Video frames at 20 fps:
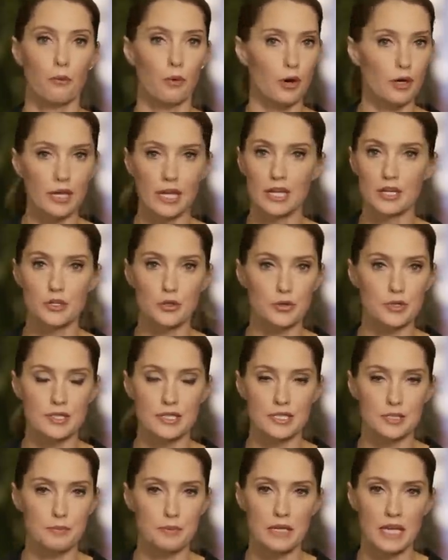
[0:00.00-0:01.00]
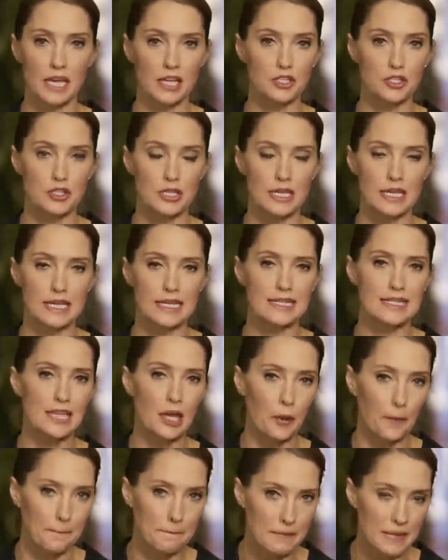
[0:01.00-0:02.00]
working towards his PhD
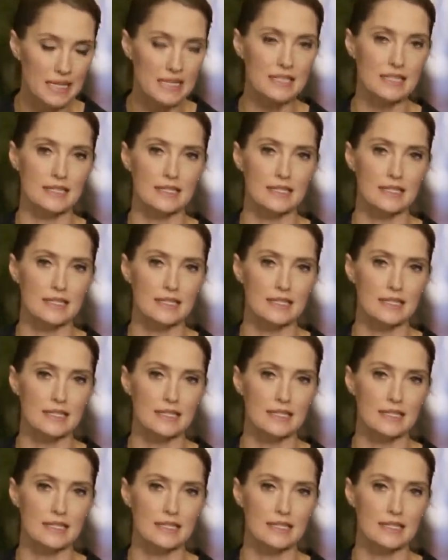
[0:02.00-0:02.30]
until mid